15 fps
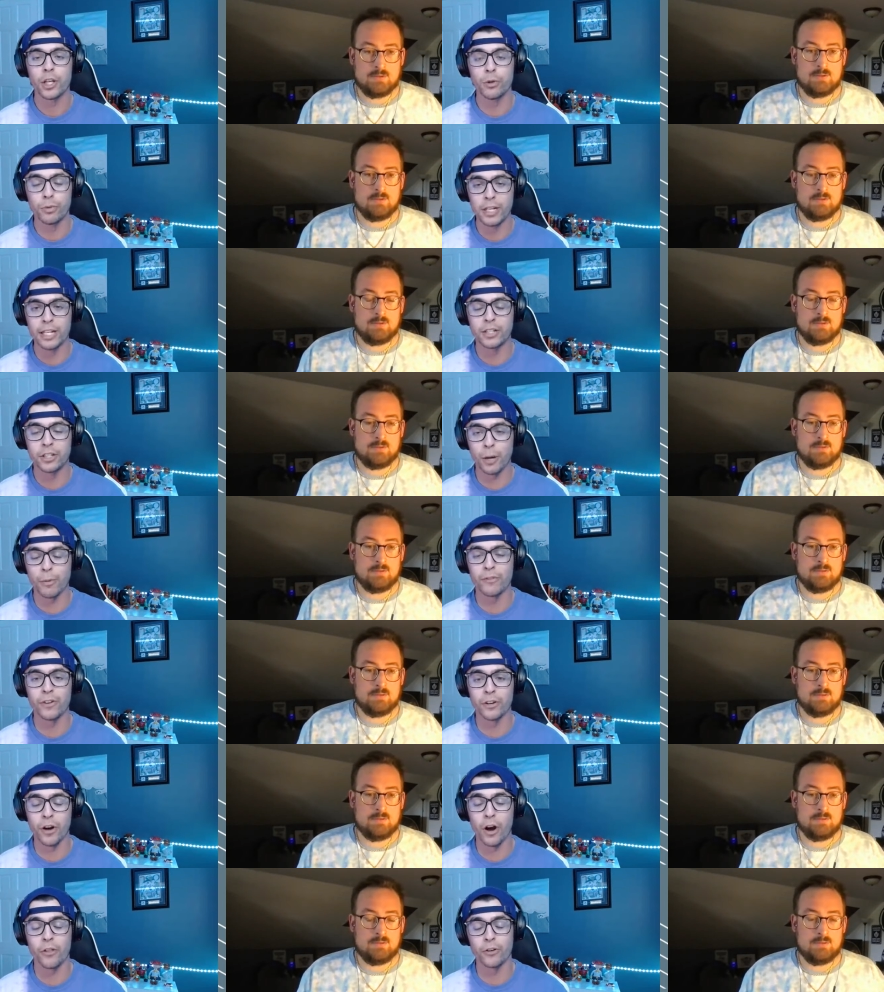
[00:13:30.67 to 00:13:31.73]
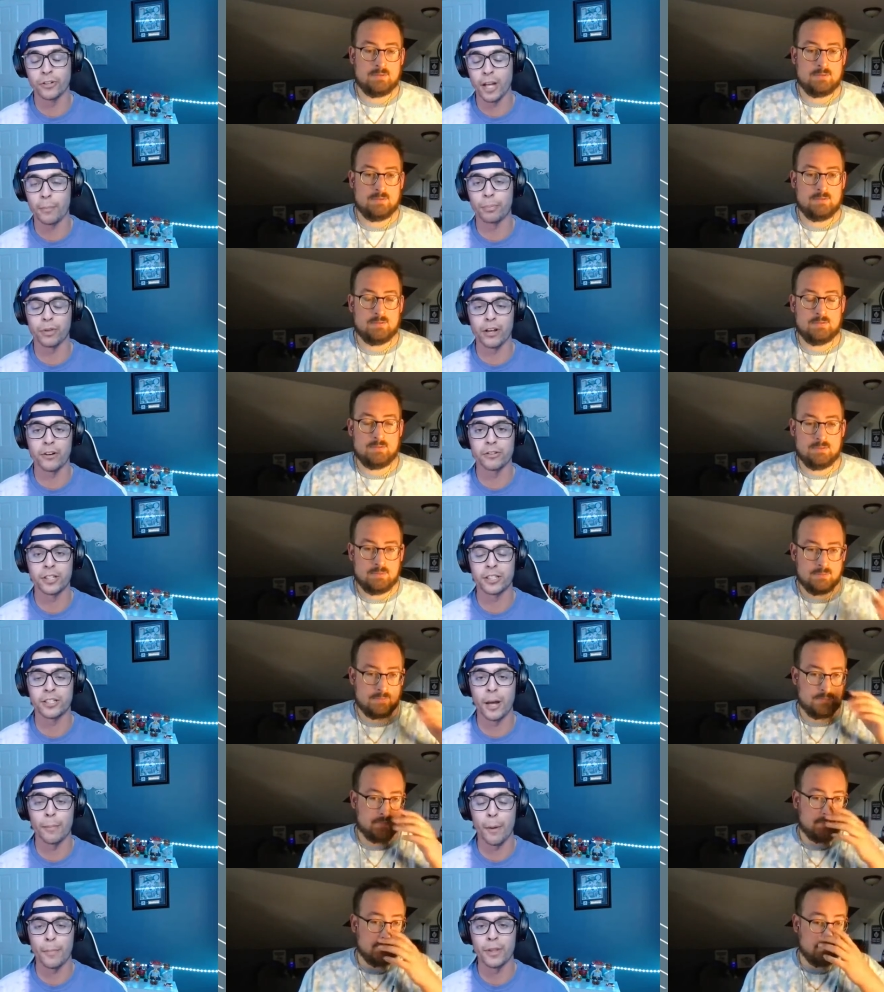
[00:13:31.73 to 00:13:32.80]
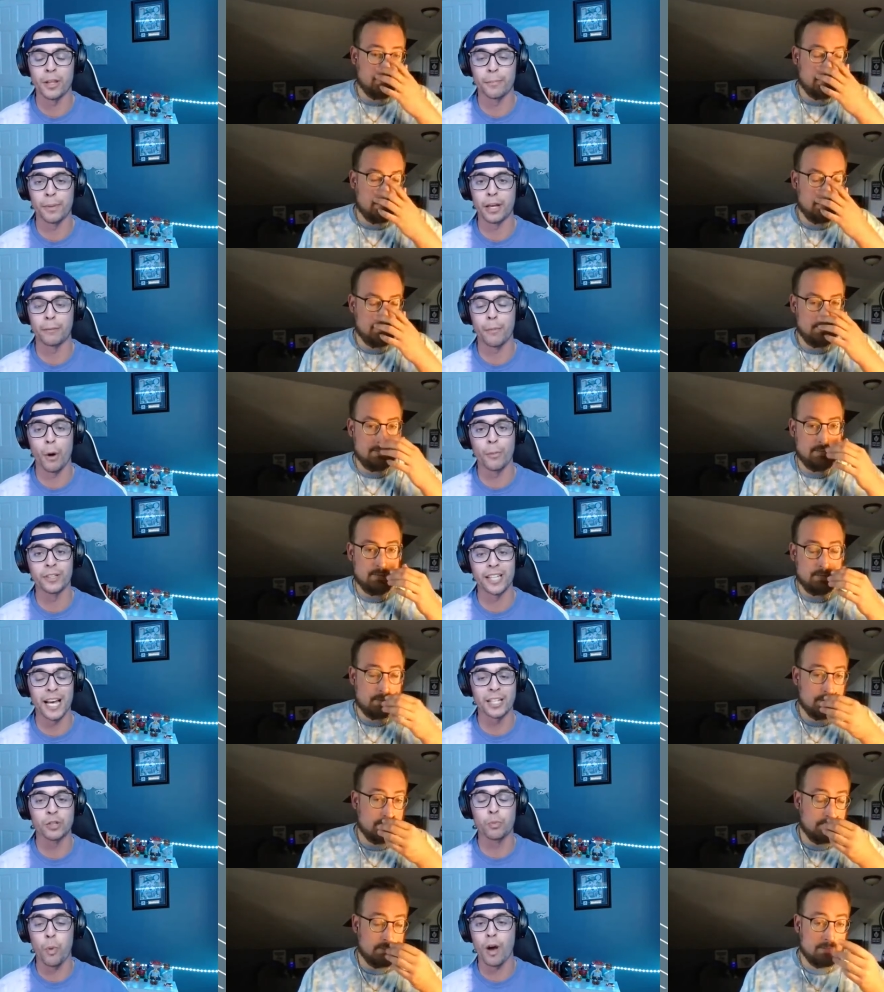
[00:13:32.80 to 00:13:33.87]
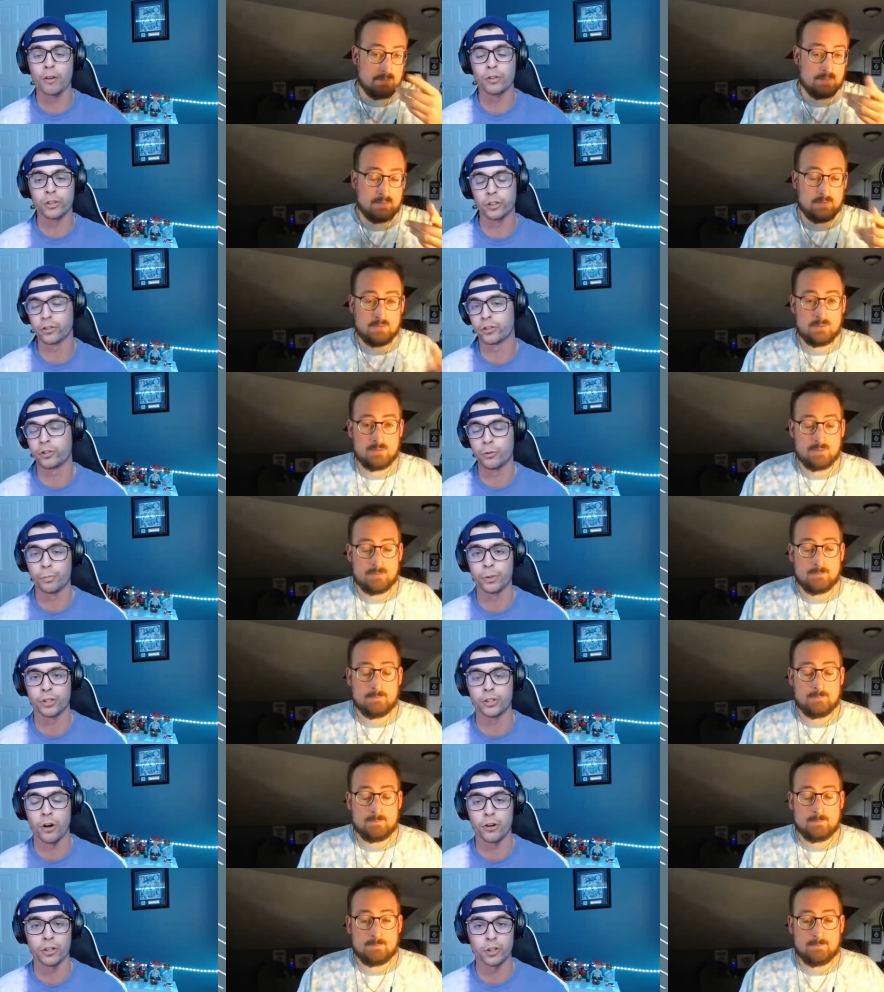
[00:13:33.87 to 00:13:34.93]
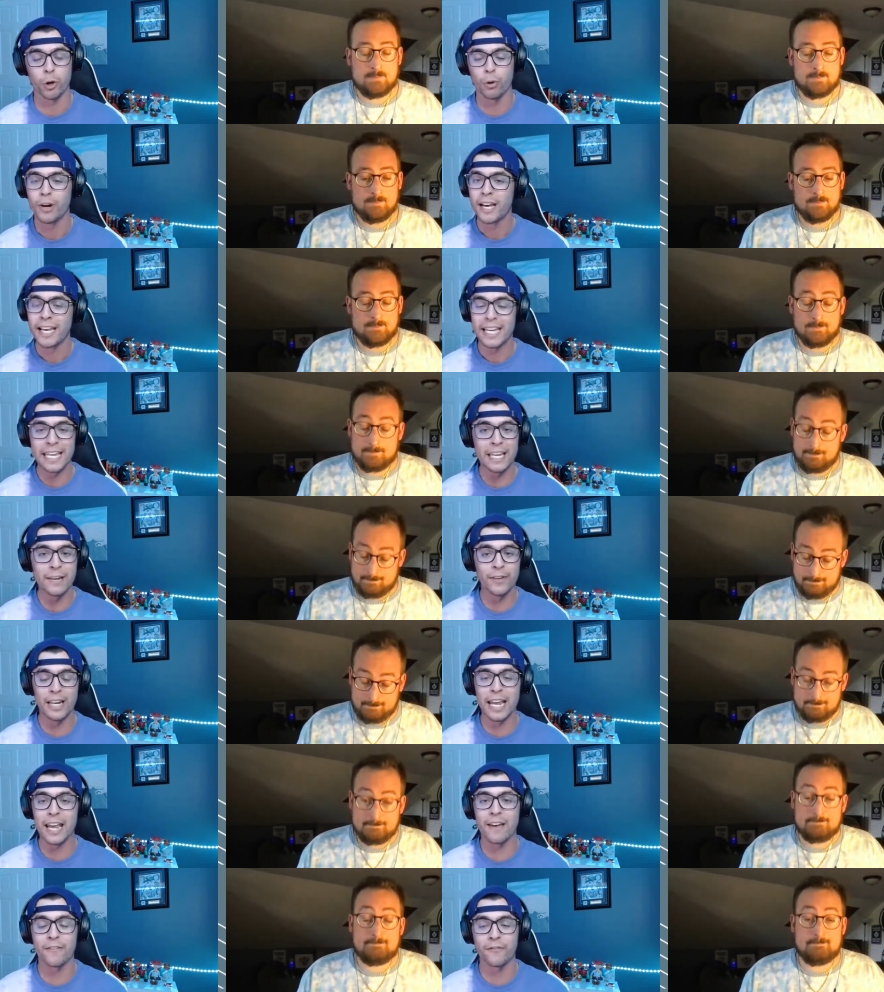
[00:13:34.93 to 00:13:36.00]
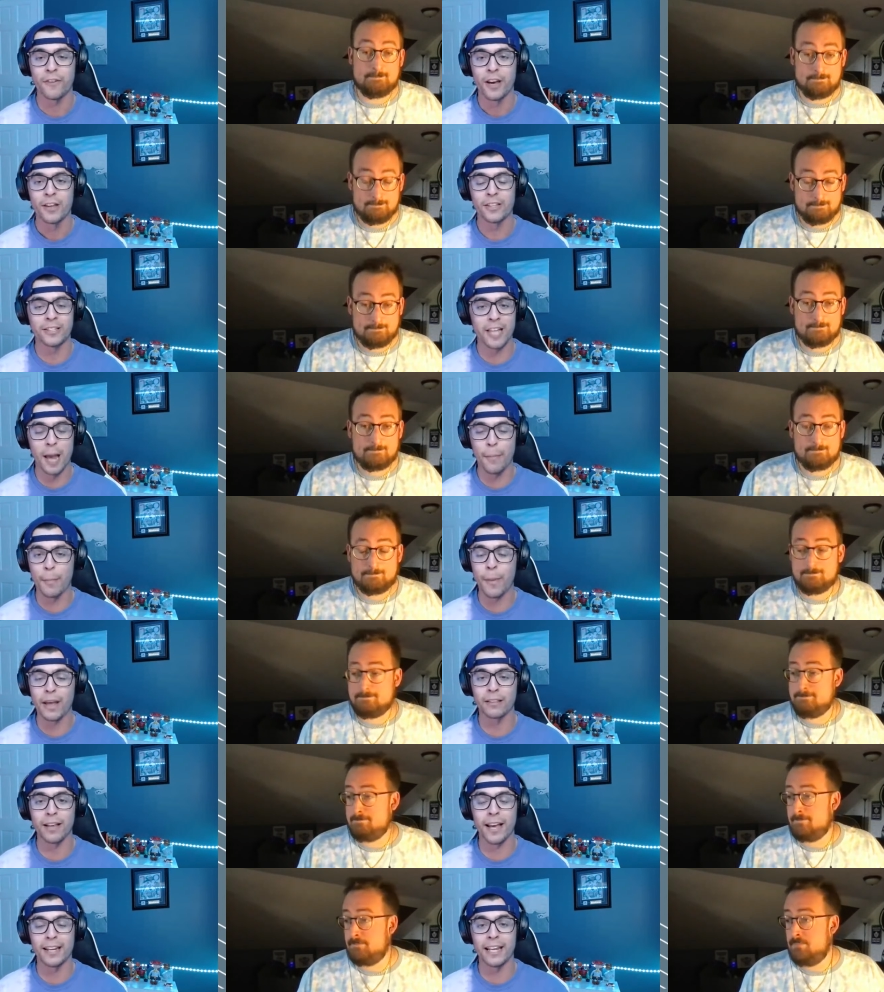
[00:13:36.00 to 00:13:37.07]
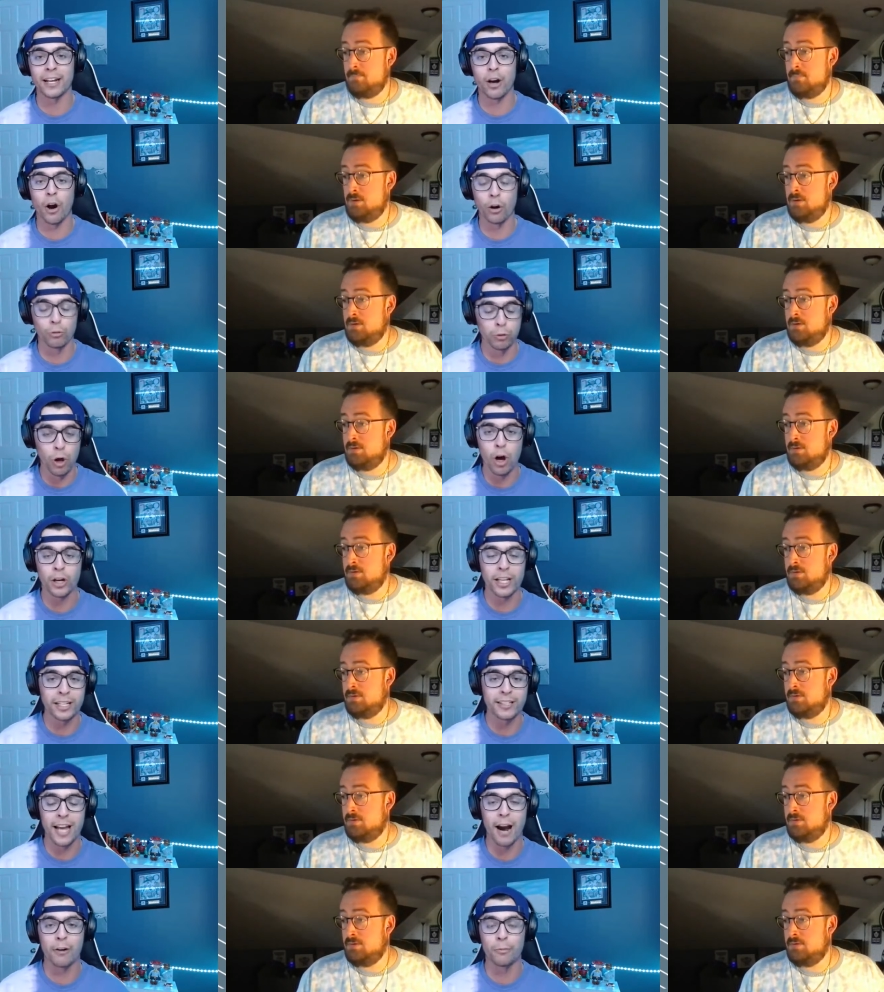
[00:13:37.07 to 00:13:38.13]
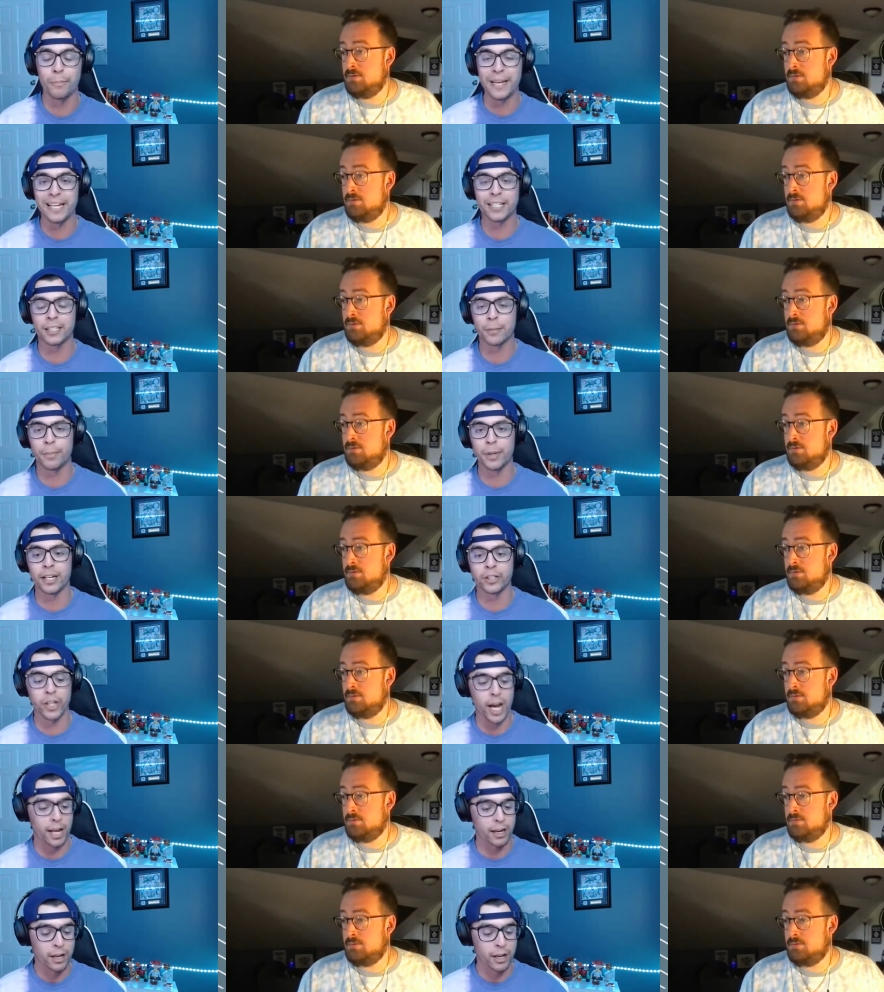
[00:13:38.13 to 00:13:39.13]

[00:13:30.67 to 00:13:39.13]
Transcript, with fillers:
Speaker 1: need some of your other depth players to step up in the big moments as well as your superstars. So even if the Tampa Bay Lightning are locking down Mika Zibanejad,